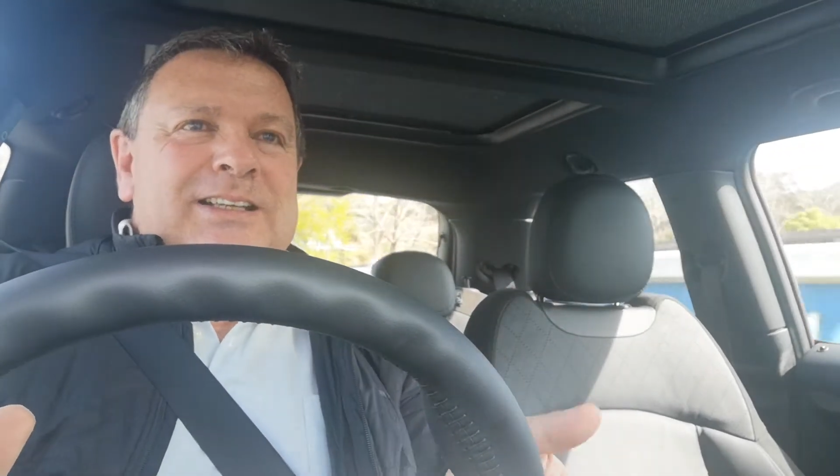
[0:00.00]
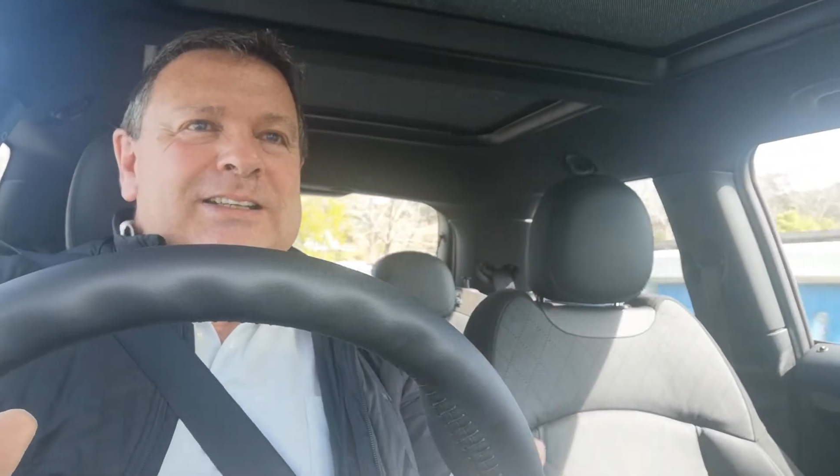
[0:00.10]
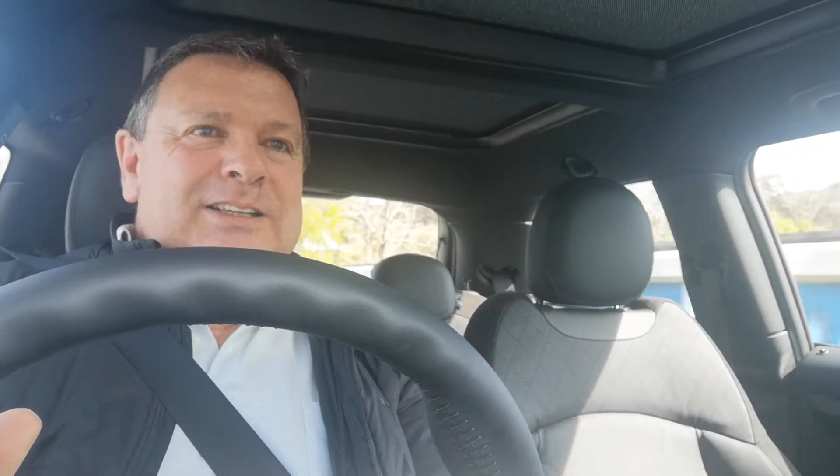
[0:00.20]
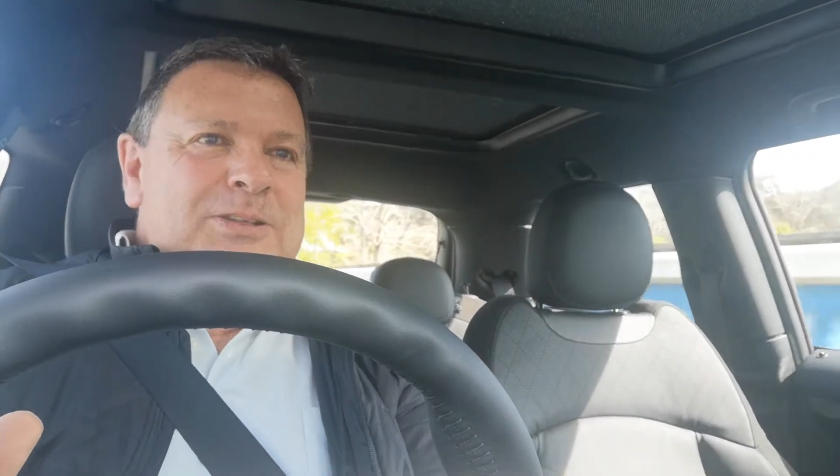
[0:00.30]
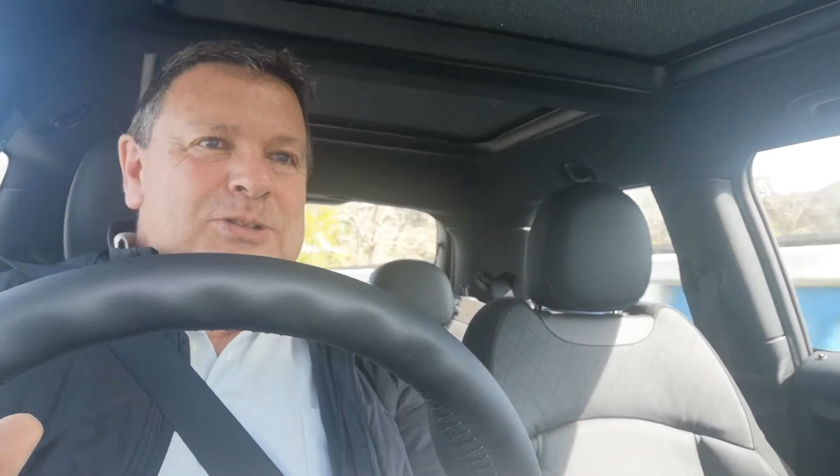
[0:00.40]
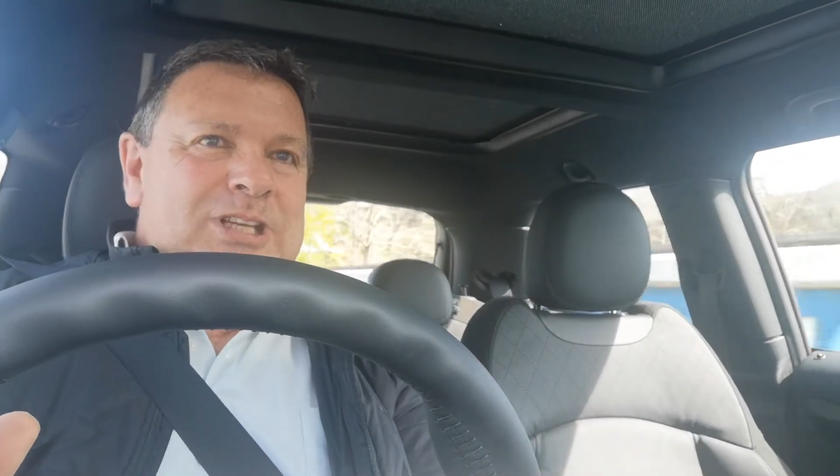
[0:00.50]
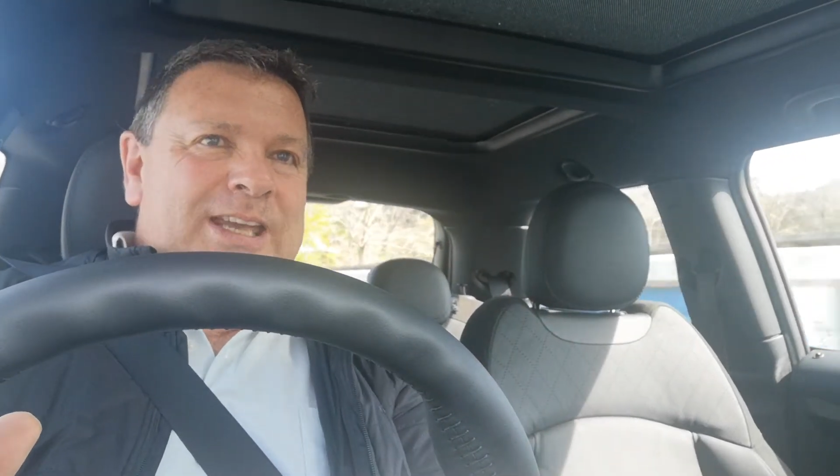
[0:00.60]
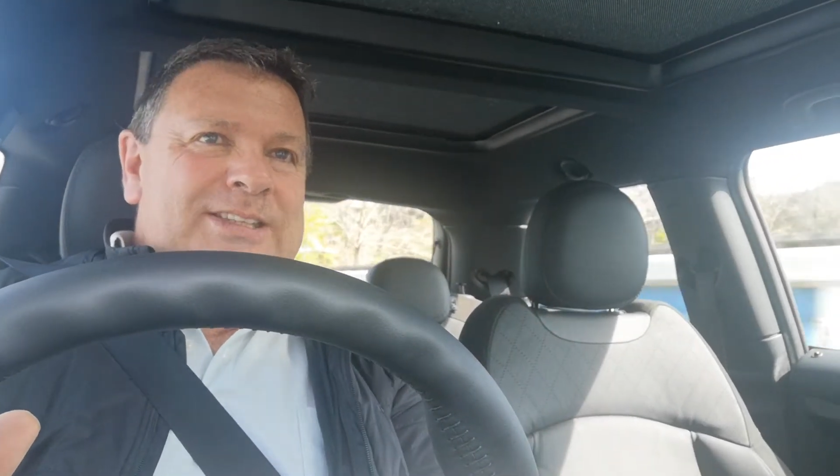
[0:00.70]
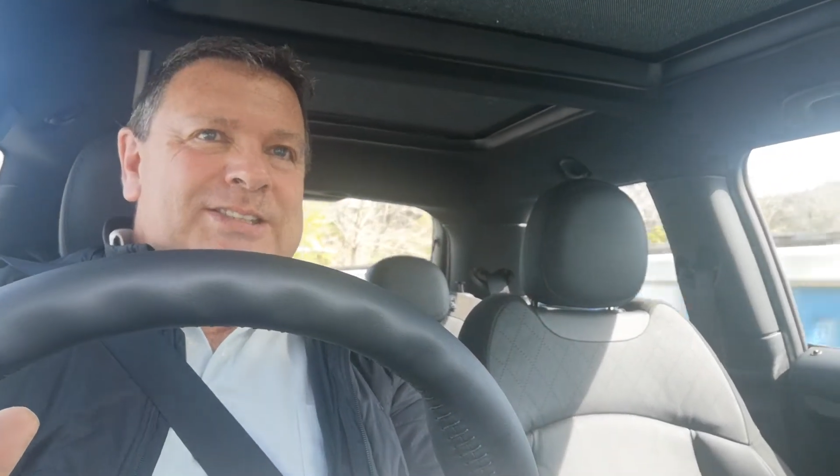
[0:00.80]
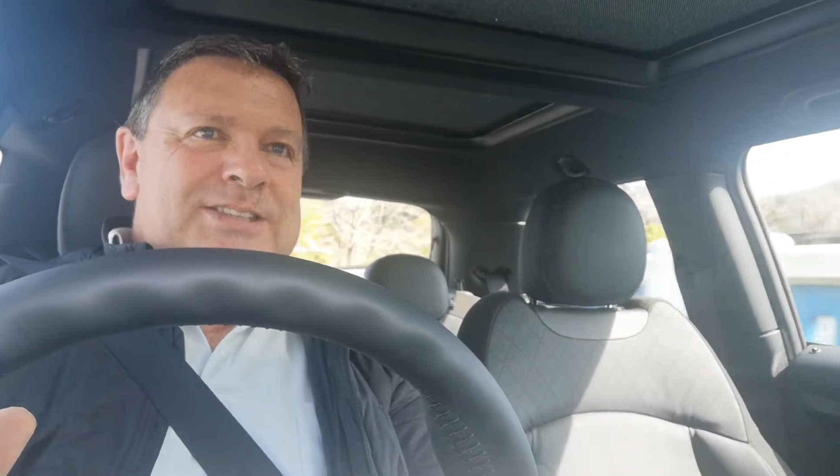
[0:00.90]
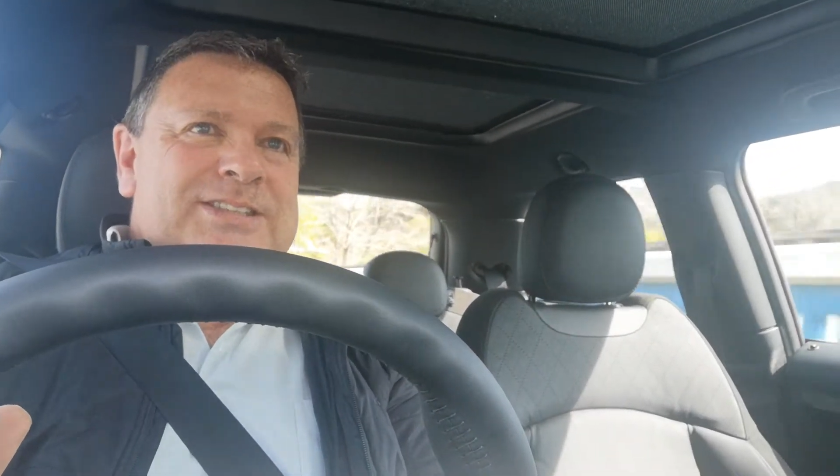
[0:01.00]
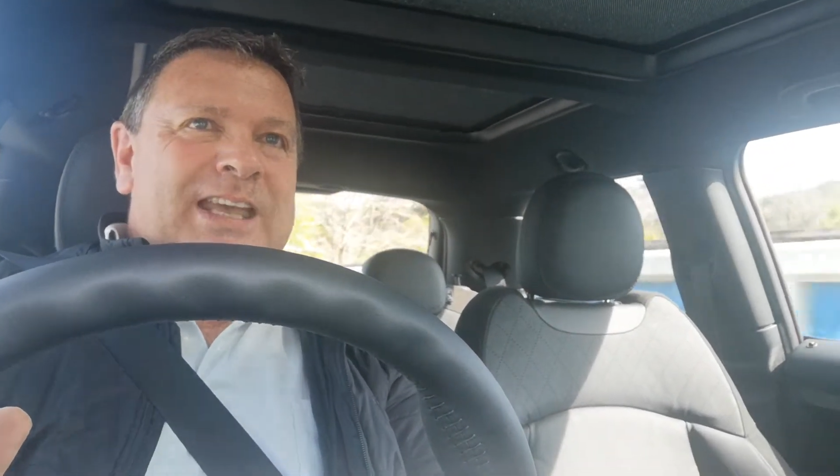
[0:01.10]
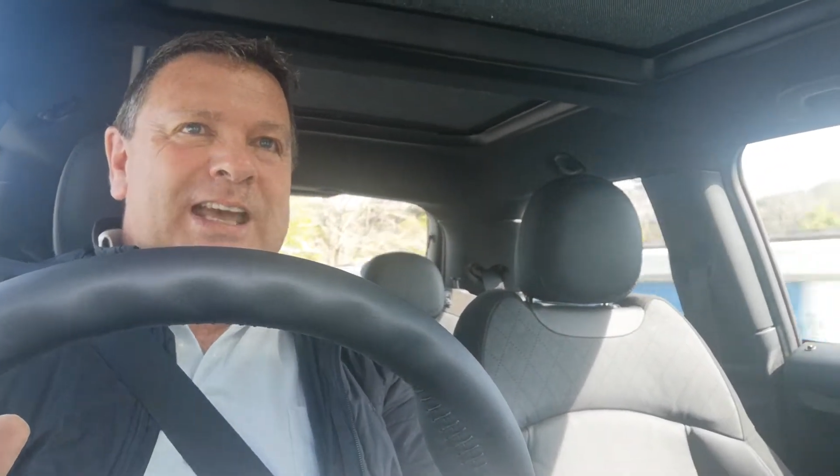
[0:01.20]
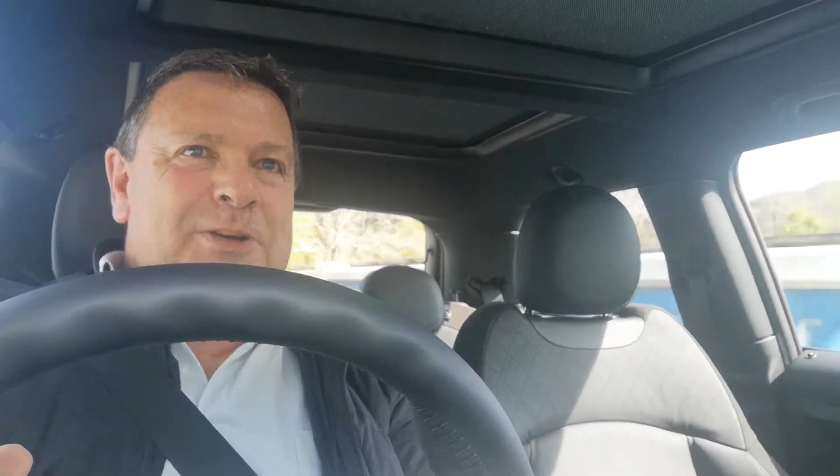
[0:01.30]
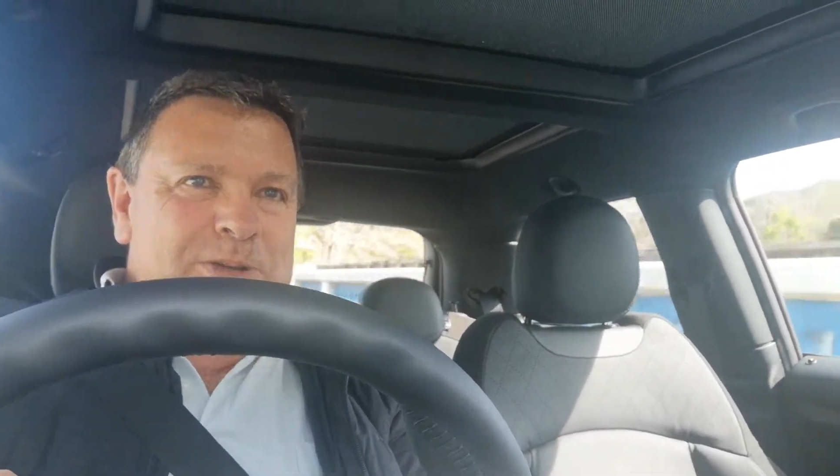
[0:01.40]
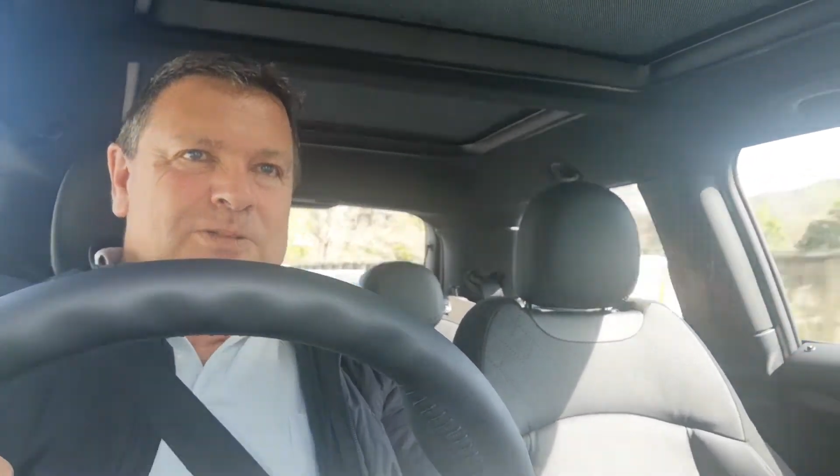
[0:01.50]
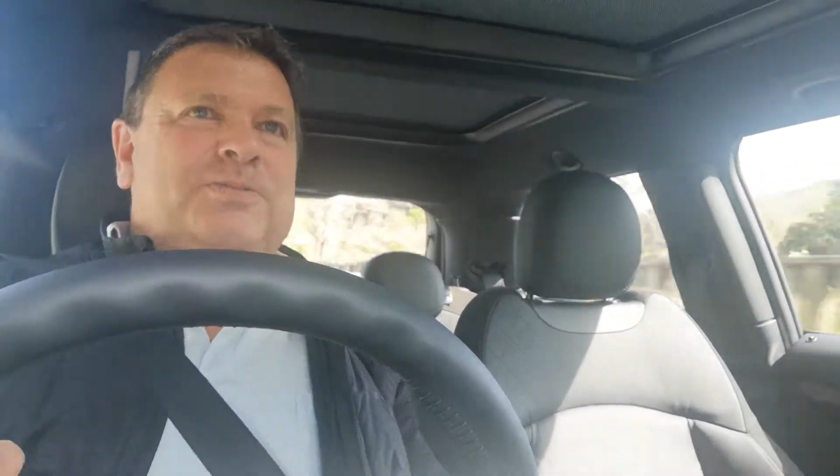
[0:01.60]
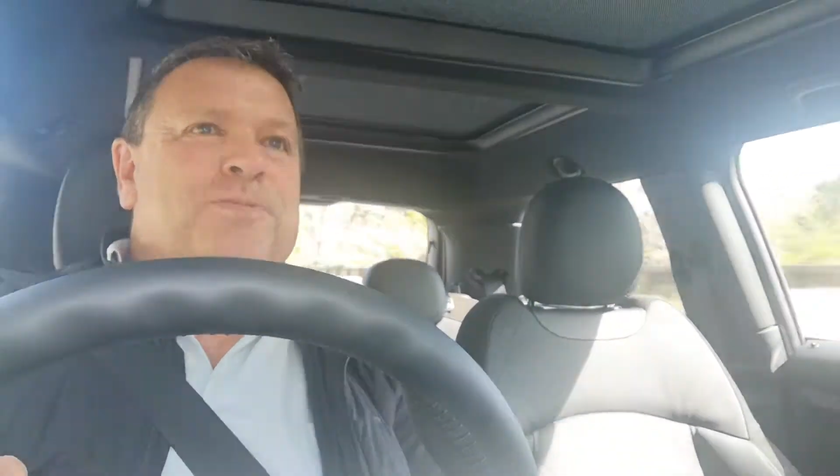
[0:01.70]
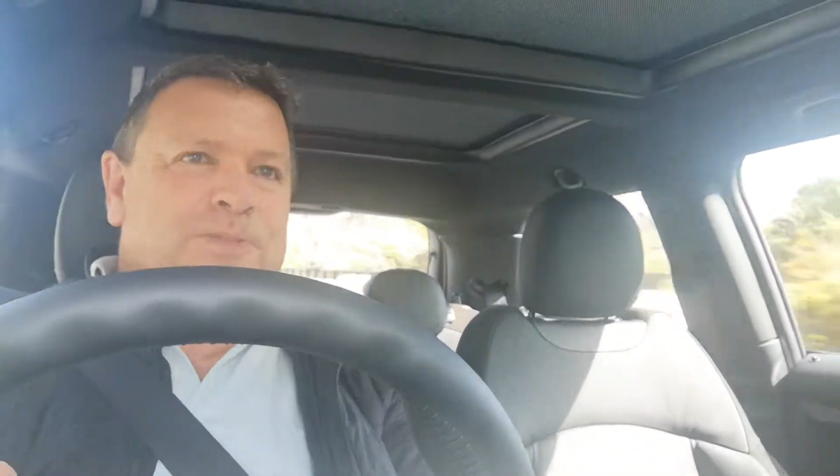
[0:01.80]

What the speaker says: I don't know, changes how you